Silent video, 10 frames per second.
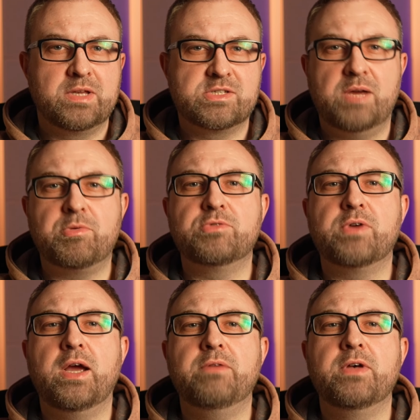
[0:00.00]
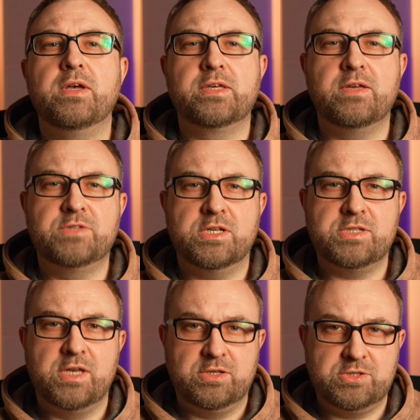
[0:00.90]
Cyberdrive gives
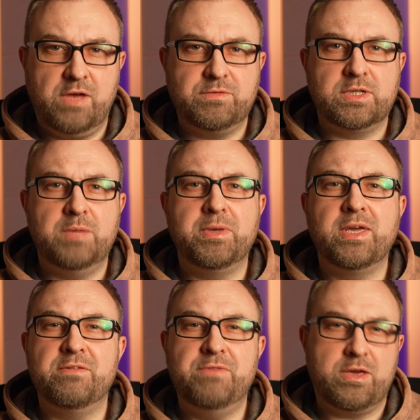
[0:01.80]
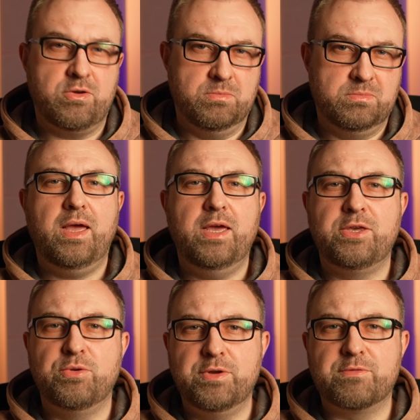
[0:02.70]
us soft clipping in a vacuum, a
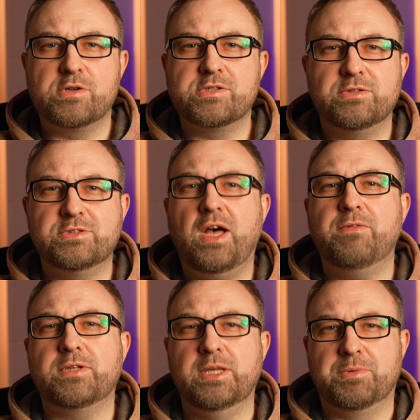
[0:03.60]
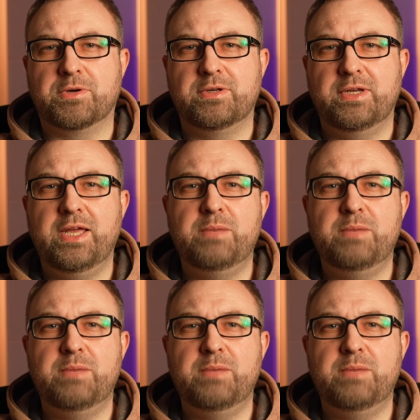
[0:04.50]
universal soft clipper.